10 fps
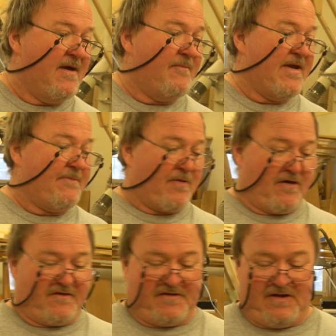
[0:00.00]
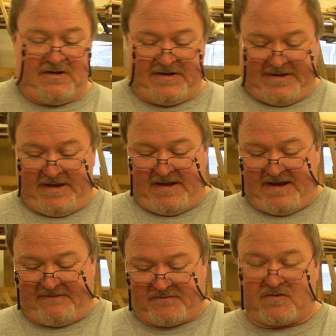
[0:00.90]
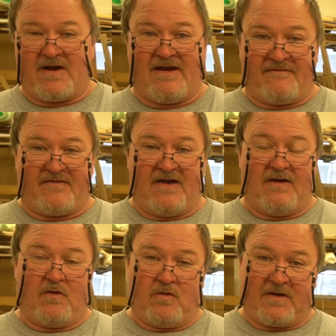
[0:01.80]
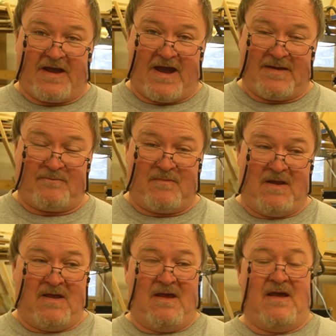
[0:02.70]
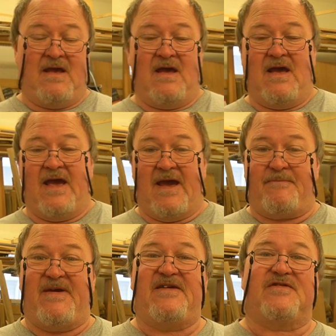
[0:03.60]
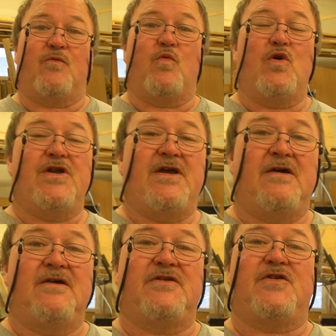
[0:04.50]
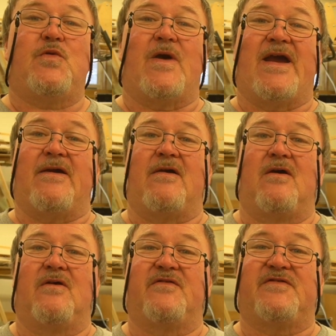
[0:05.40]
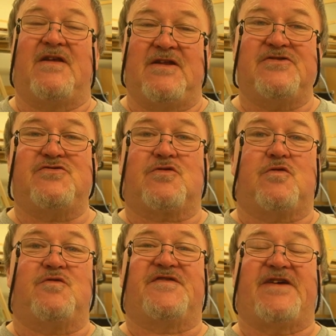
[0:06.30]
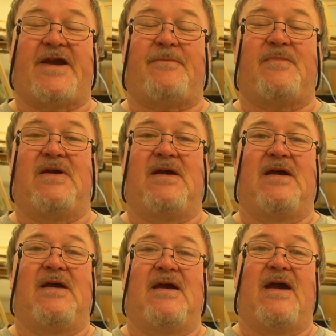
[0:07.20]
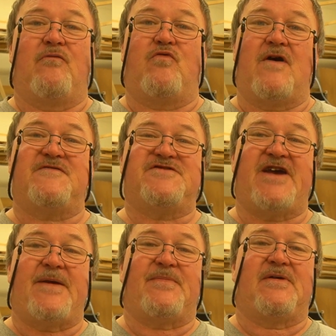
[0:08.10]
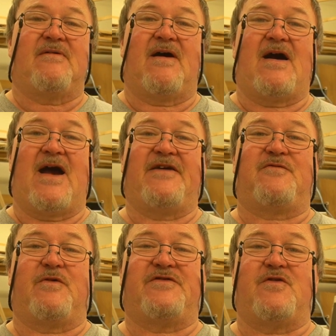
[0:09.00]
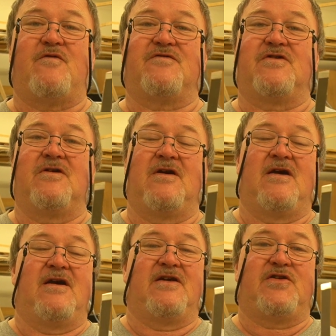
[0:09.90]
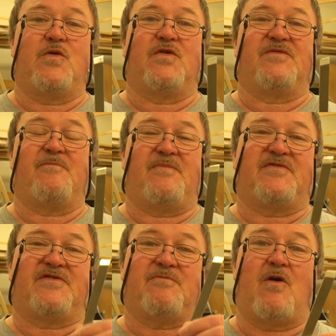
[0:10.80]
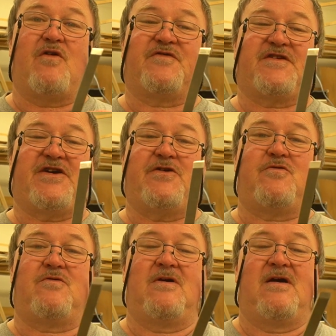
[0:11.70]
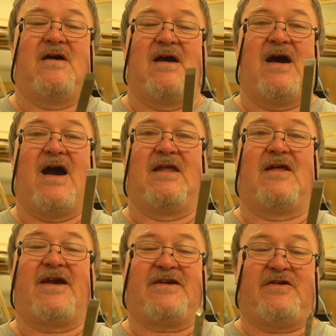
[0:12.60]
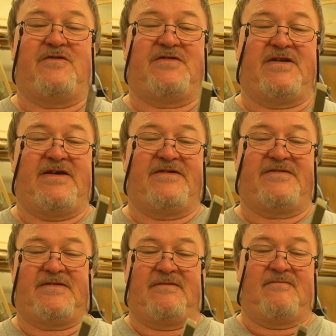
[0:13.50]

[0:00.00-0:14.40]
Me personally, after I've gotten a piece of wood to a cylindrical shape, rough shaped, I switch over to a small skew. I like using this.